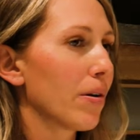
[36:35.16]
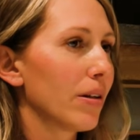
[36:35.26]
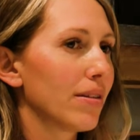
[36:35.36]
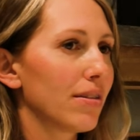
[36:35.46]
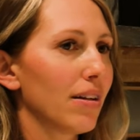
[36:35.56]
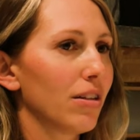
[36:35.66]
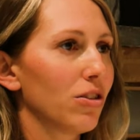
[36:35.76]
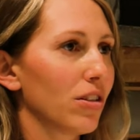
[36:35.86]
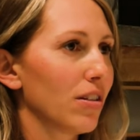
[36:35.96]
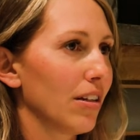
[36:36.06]
It's, it's
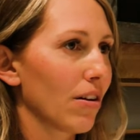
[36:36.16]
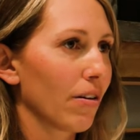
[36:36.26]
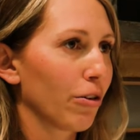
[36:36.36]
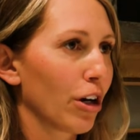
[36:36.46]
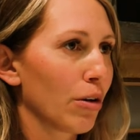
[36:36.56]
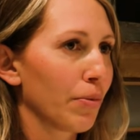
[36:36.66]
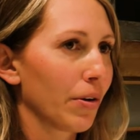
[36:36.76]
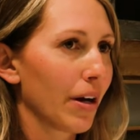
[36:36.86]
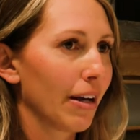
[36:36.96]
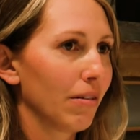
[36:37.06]
just, it's all
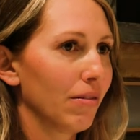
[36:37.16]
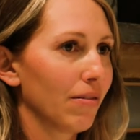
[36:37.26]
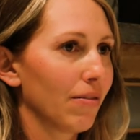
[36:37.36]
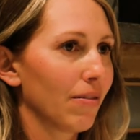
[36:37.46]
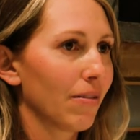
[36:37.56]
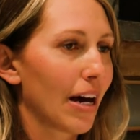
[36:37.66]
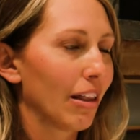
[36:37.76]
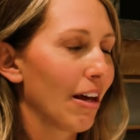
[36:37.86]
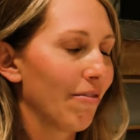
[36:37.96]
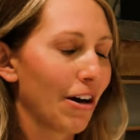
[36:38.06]
incredible. I, I
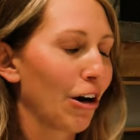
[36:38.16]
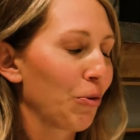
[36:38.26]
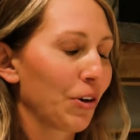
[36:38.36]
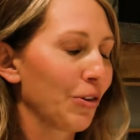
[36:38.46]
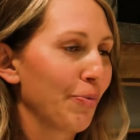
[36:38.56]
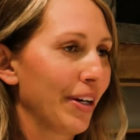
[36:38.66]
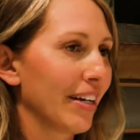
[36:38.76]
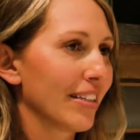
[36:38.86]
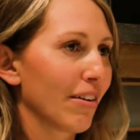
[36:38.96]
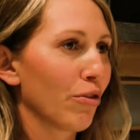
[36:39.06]
love the art world,
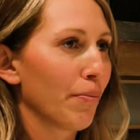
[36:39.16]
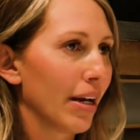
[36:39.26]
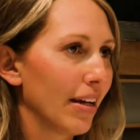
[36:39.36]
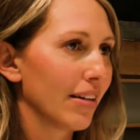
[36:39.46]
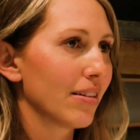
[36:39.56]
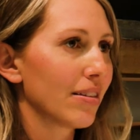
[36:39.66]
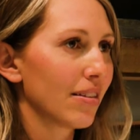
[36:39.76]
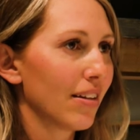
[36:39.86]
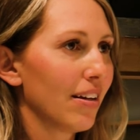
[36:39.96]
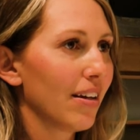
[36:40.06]
because everybody is,
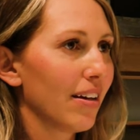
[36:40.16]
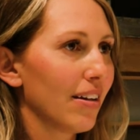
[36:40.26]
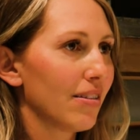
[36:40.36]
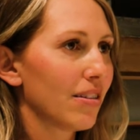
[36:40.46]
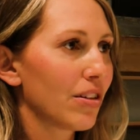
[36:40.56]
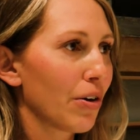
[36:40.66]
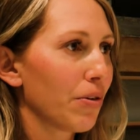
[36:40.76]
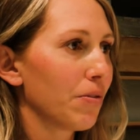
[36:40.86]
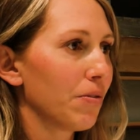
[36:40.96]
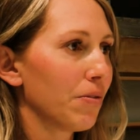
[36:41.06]
is
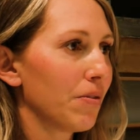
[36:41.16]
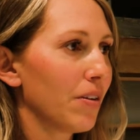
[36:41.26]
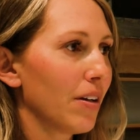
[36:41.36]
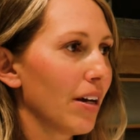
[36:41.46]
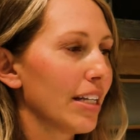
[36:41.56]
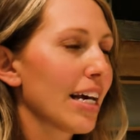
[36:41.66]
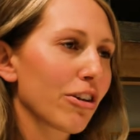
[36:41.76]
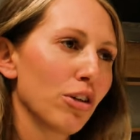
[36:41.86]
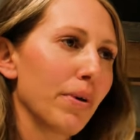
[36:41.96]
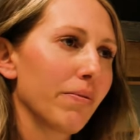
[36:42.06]
so, it's
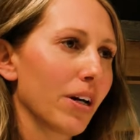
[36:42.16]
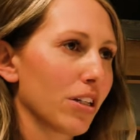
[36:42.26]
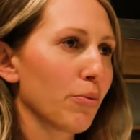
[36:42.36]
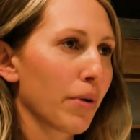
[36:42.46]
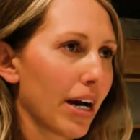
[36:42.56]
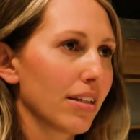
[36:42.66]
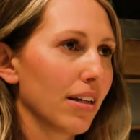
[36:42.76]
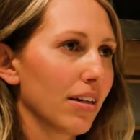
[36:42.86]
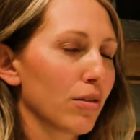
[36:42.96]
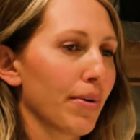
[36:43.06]
actually been very
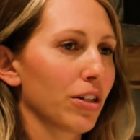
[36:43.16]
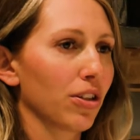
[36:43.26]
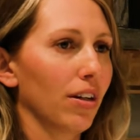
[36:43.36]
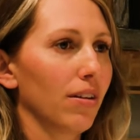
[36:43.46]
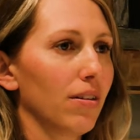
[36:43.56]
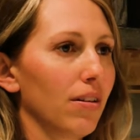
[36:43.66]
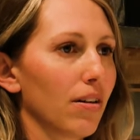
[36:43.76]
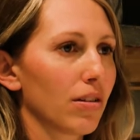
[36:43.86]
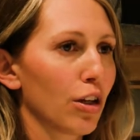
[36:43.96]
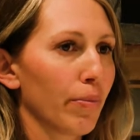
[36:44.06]
surprising, especially, you know,
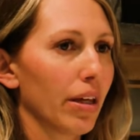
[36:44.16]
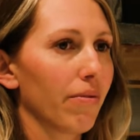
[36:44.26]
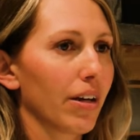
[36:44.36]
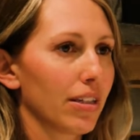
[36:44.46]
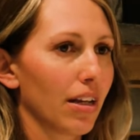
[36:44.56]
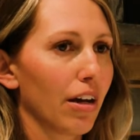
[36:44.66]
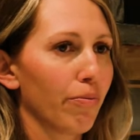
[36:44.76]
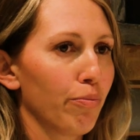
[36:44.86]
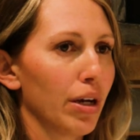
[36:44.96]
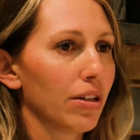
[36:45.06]
some of the events that
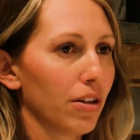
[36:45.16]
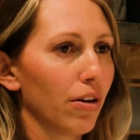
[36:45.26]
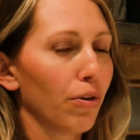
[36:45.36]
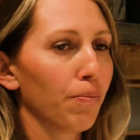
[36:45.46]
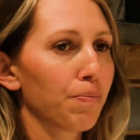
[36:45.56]
I've been to,